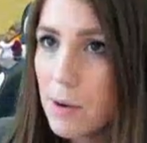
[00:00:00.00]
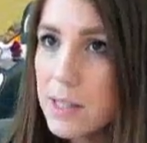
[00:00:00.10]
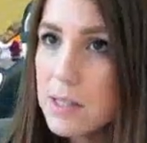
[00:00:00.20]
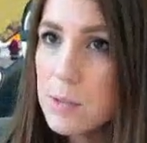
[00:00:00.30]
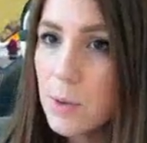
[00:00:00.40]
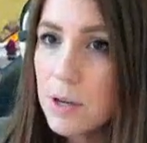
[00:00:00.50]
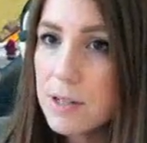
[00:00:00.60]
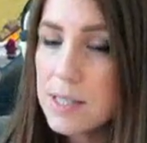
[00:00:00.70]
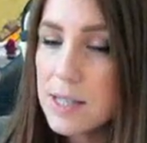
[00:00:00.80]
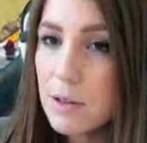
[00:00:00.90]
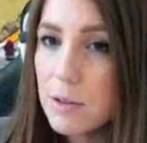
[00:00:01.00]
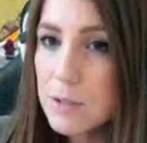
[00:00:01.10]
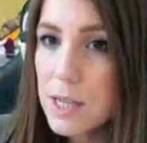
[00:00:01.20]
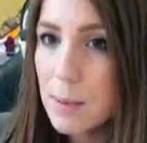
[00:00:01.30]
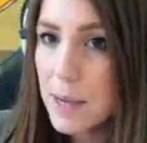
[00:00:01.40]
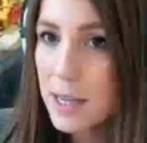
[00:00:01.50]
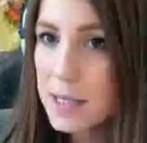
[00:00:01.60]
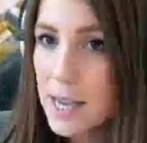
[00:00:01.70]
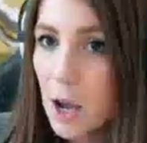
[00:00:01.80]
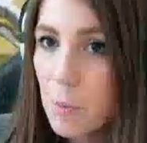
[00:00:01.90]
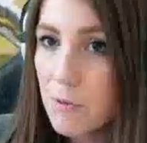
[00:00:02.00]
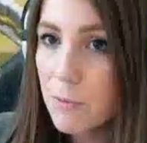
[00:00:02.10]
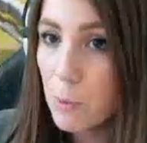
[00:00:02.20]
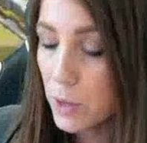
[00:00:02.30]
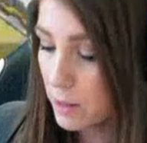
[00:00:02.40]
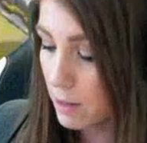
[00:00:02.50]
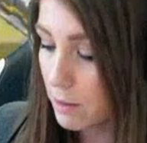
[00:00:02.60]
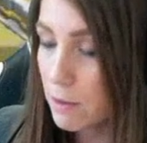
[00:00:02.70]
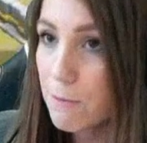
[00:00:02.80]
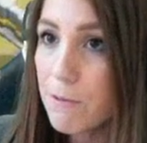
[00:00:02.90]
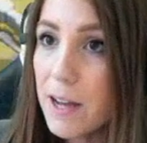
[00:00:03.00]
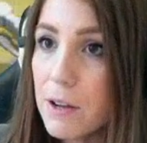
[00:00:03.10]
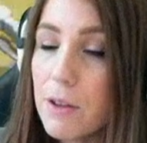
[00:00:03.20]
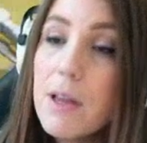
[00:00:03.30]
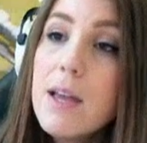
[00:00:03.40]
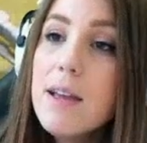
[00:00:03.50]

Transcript: and this is where you're gonna see the loons coming in to help with the funnel.